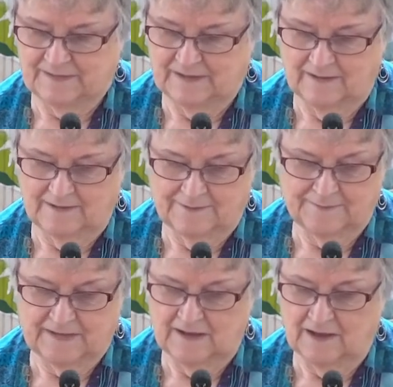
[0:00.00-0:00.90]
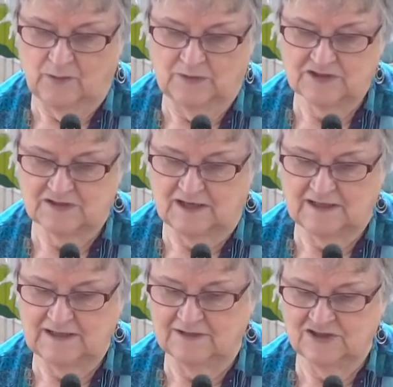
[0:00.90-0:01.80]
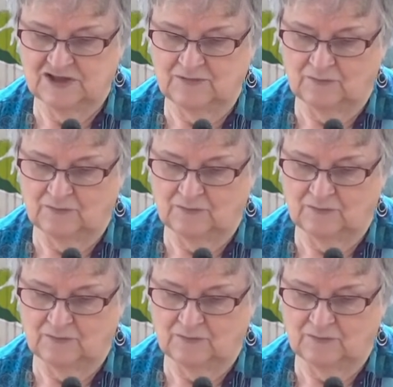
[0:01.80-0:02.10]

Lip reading: And I wish that he and Gene